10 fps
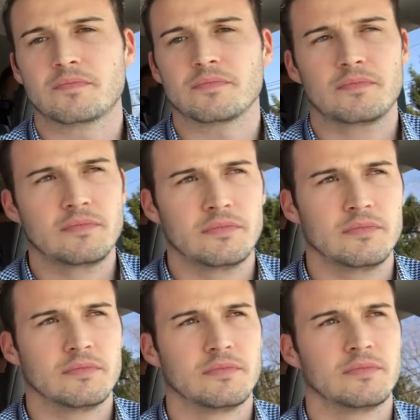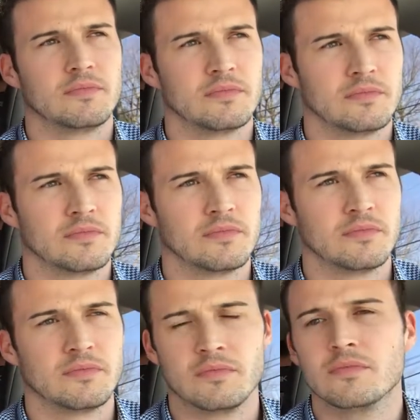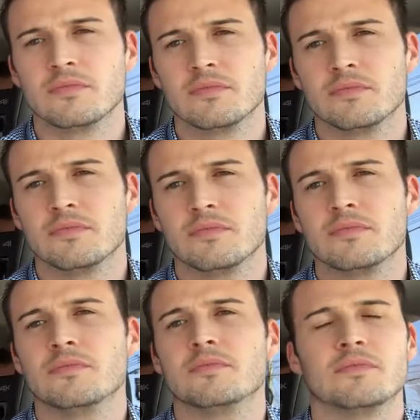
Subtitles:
(silent)